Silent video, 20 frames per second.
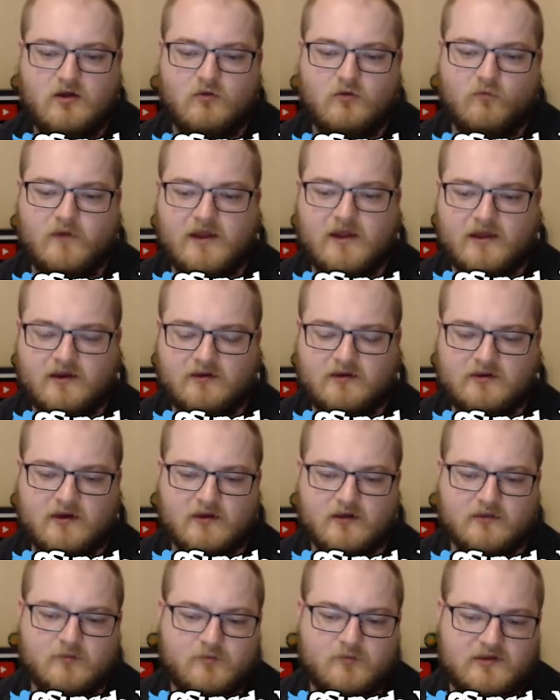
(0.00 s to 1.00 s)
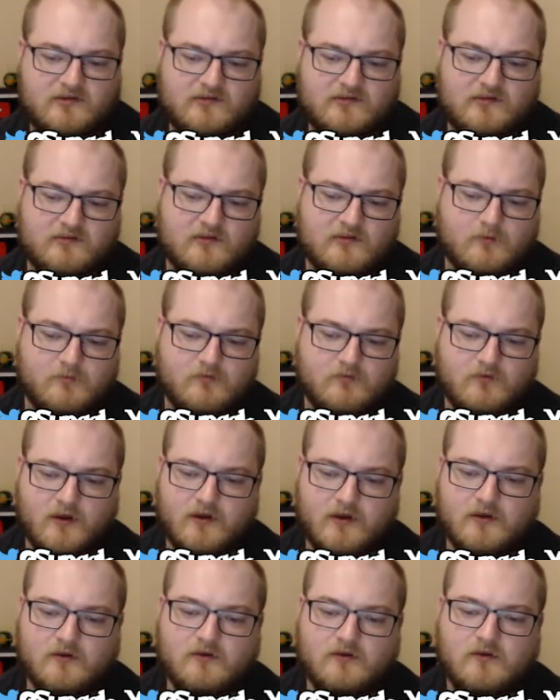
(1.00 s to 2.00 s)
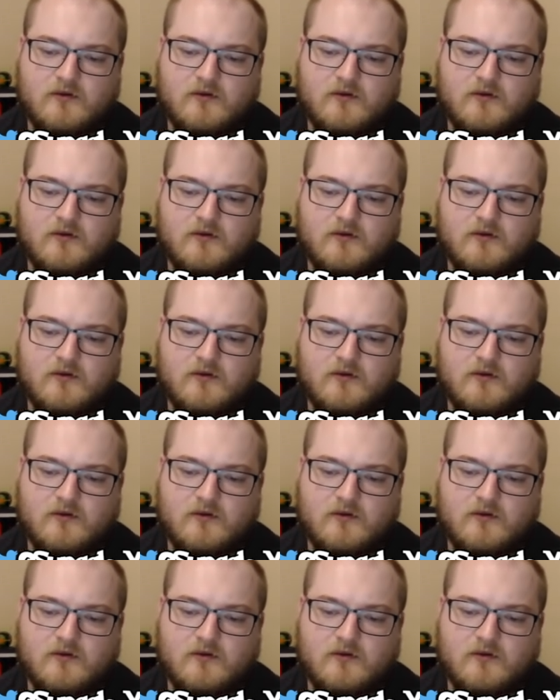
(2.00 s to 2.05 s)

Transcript: We got it done. The PC's up and running.